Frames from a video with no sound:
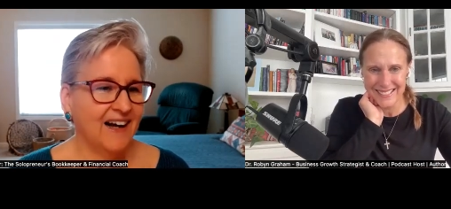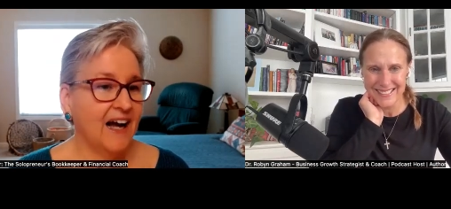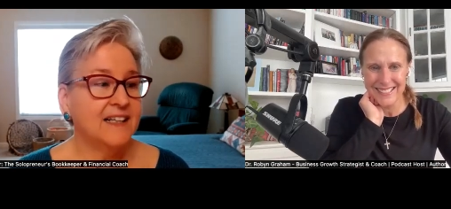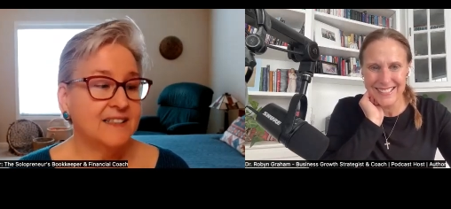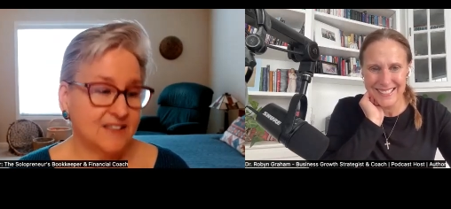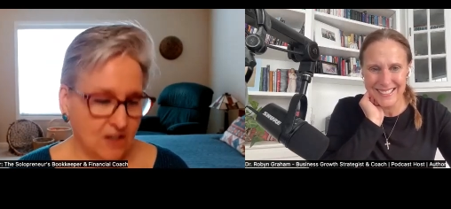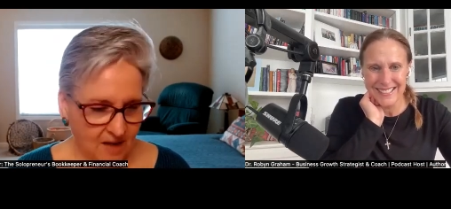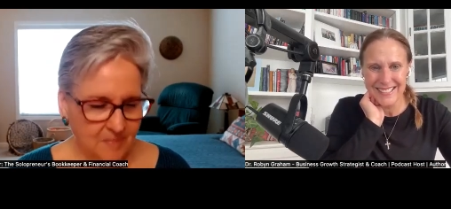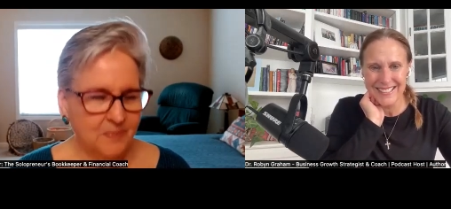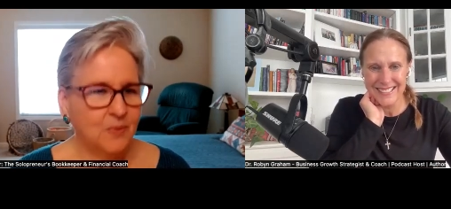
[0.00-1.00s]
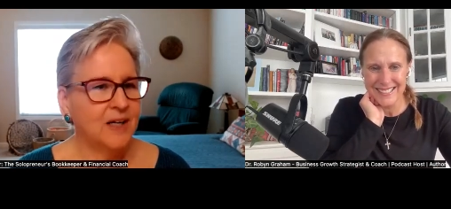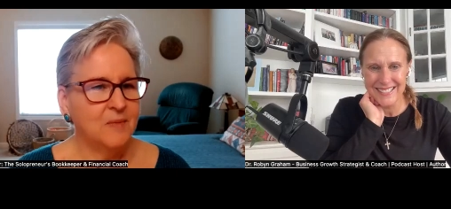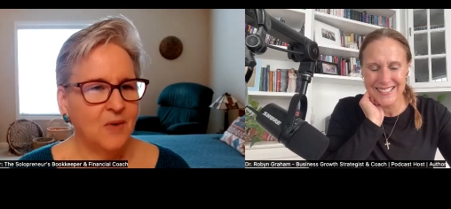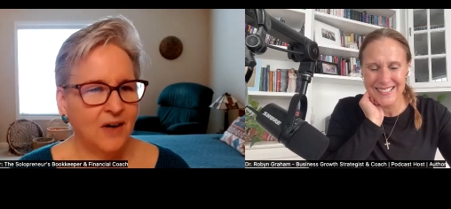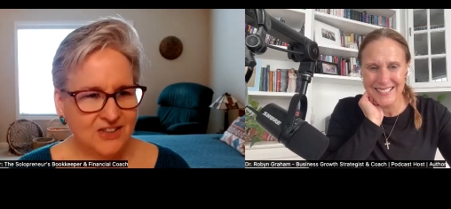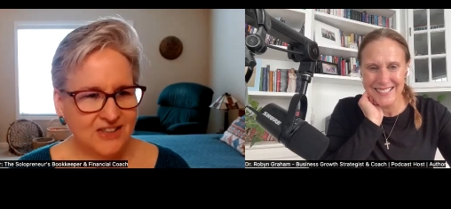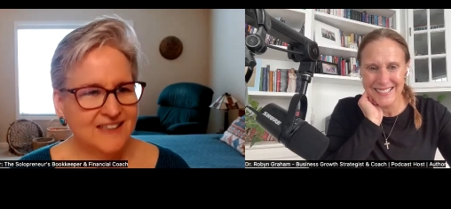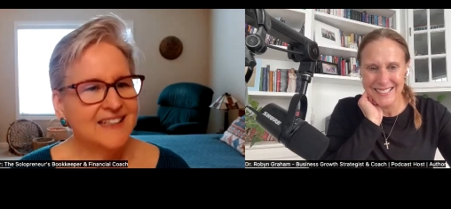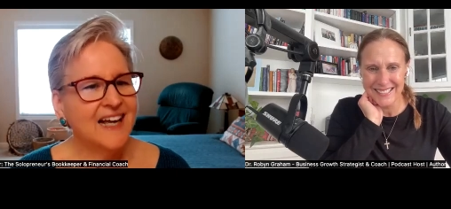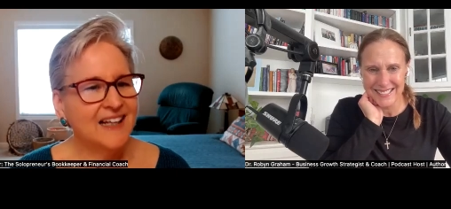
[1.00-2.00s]
Speaker 1: I stop what I'm
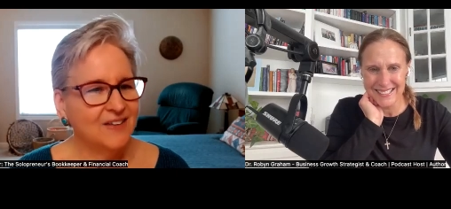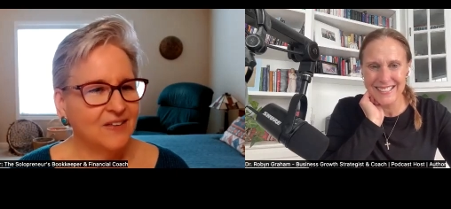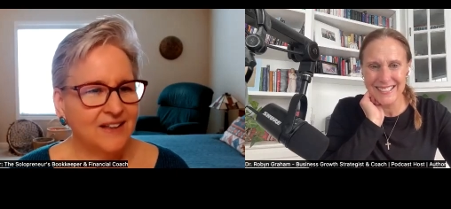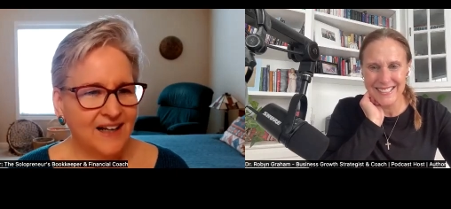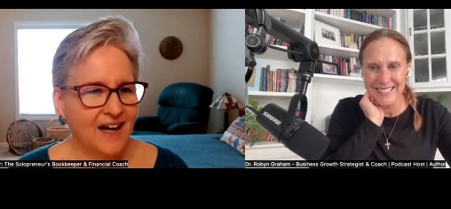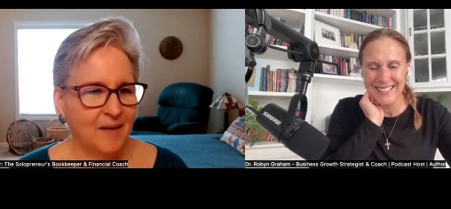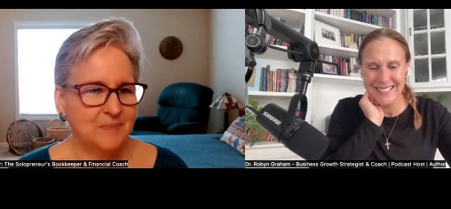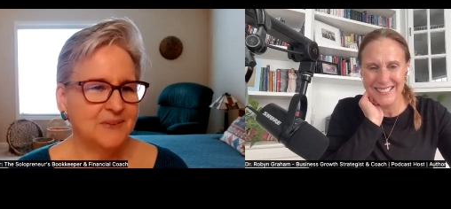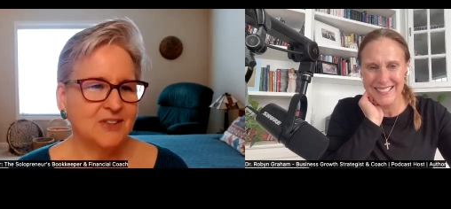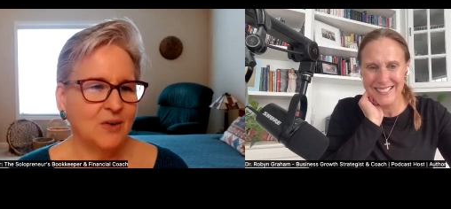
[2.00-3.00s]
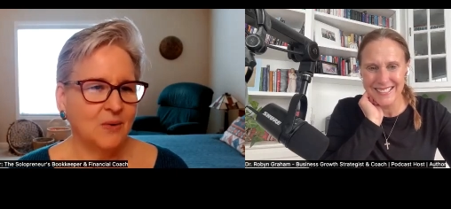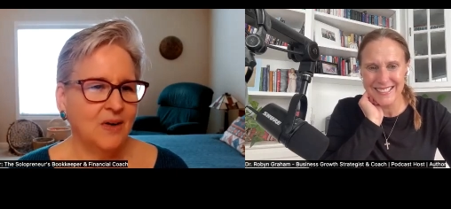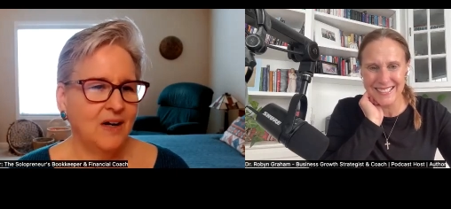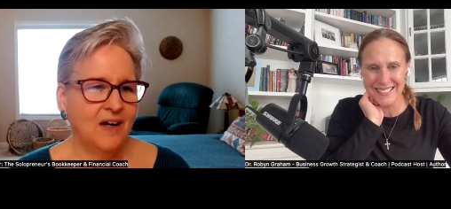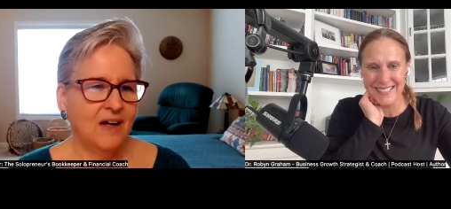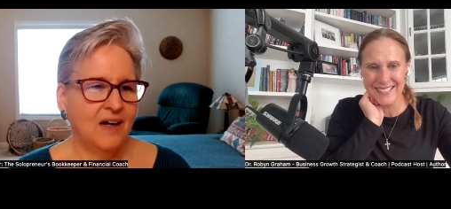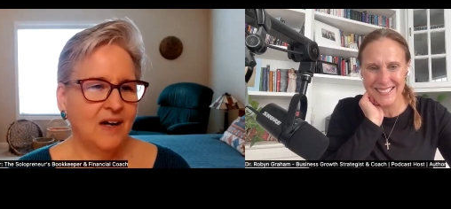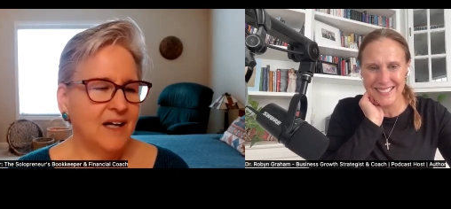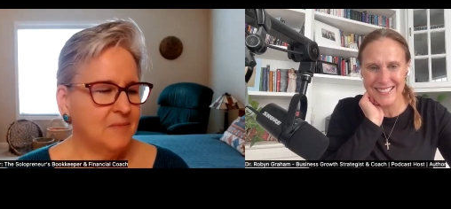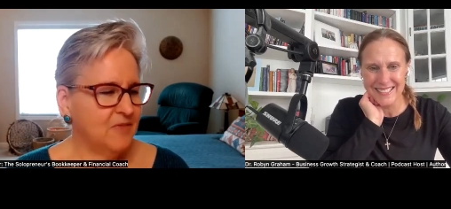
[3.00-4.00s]
watching and I look it up. So
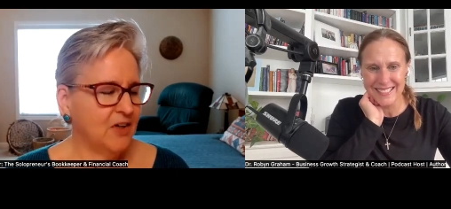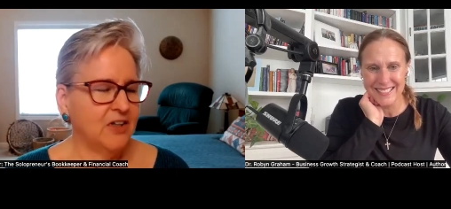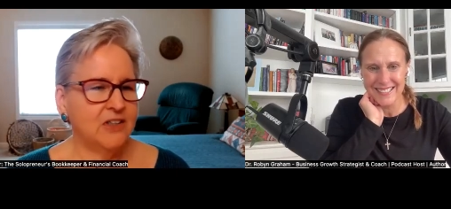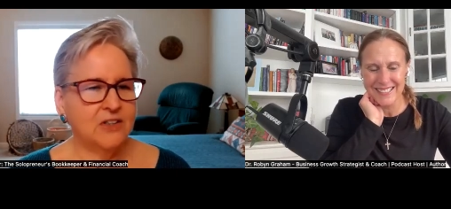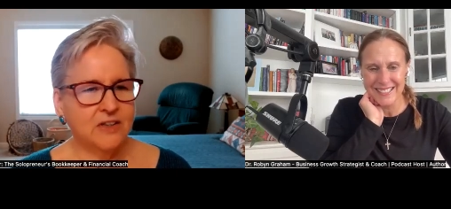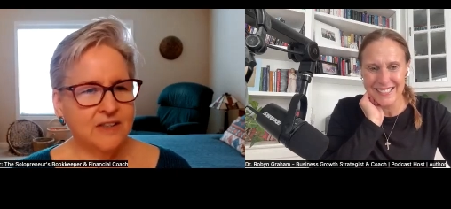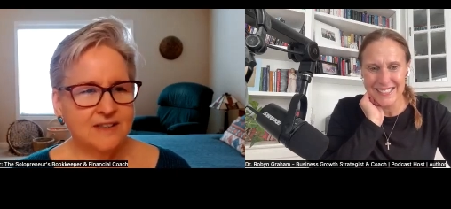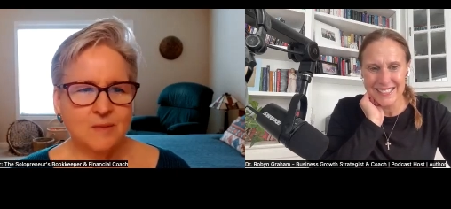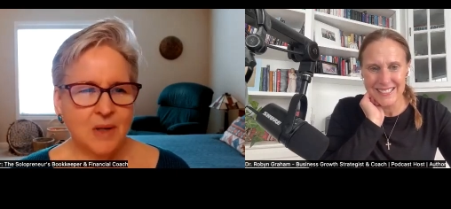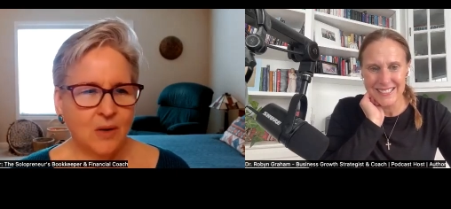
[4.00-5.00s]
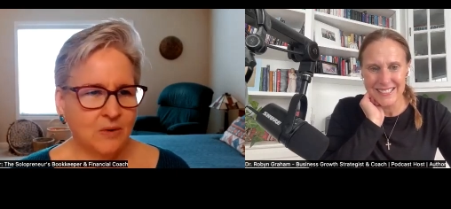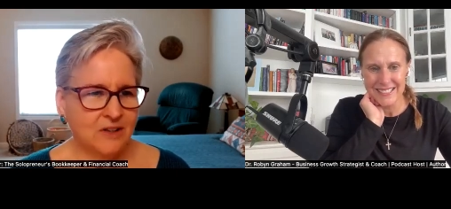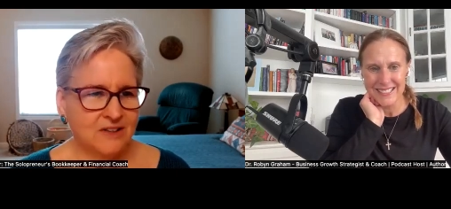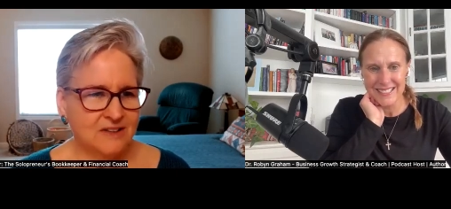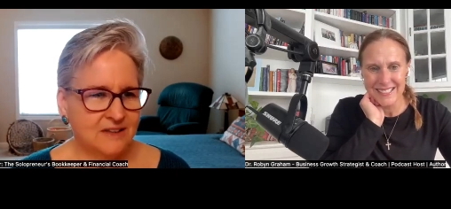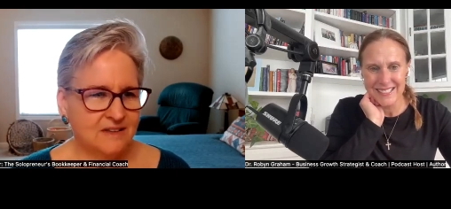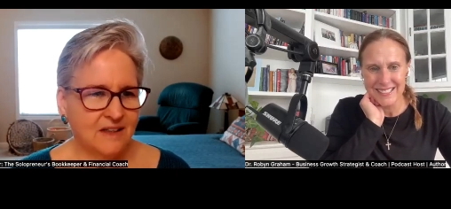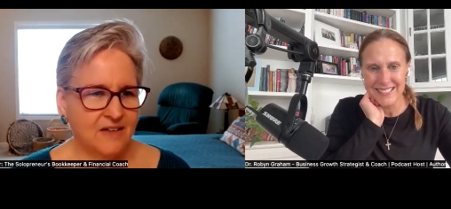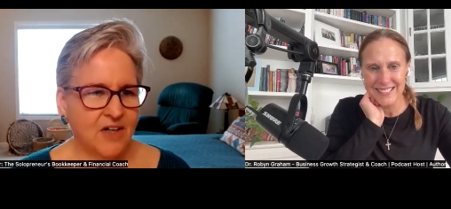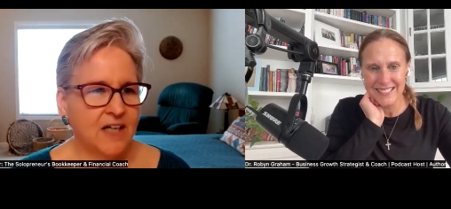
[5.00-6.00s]
I'm very curious about words,
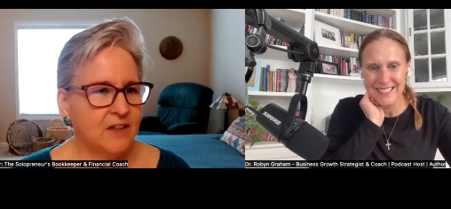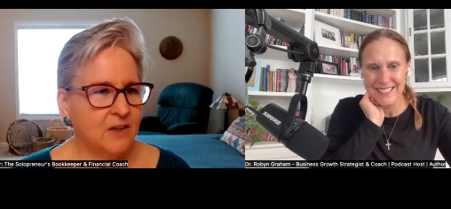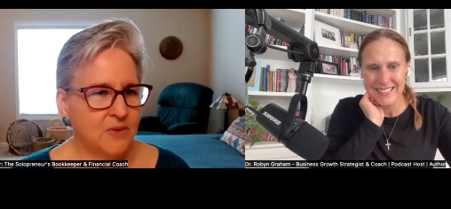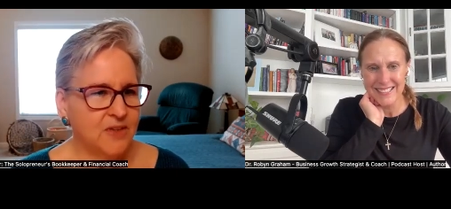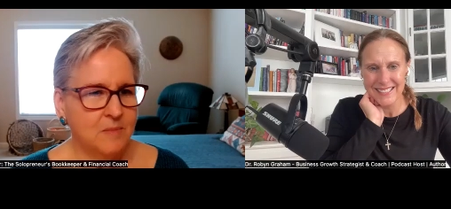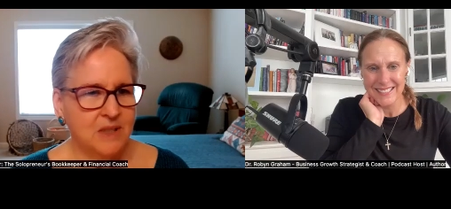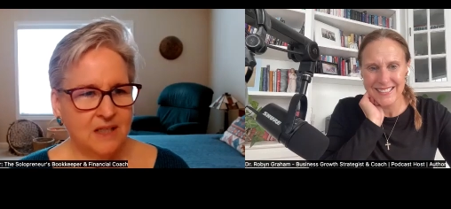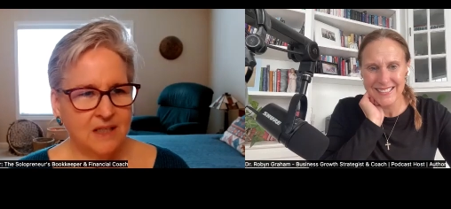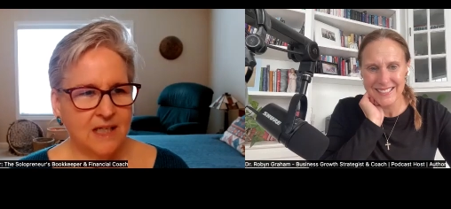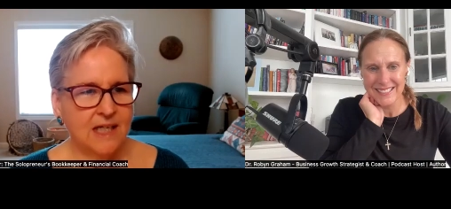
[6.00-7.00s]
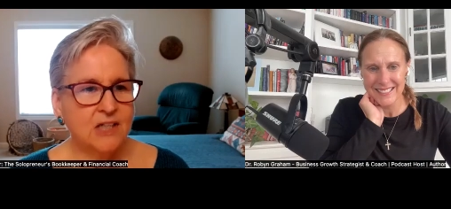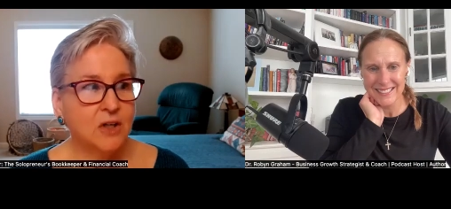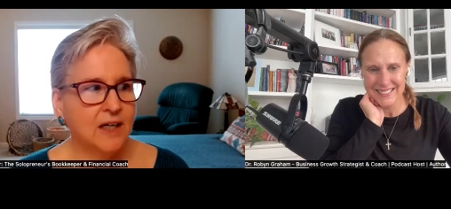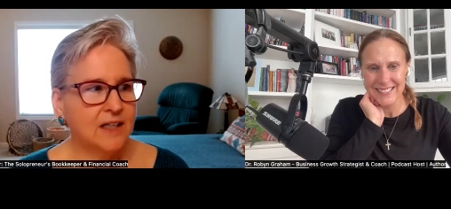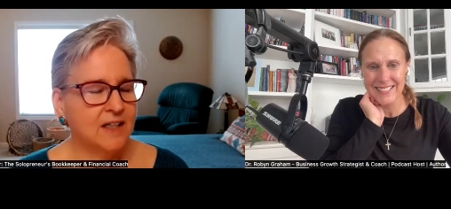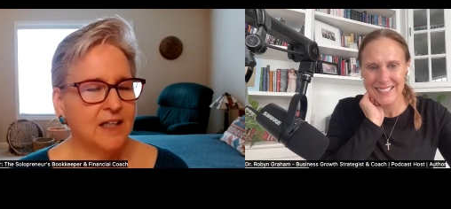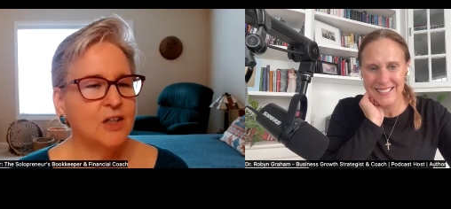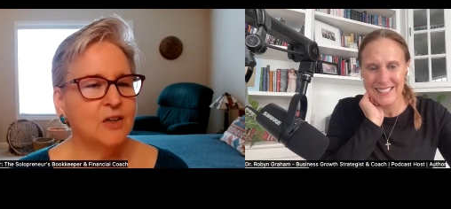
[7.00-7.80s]
and I've got to know what they mean. And I try to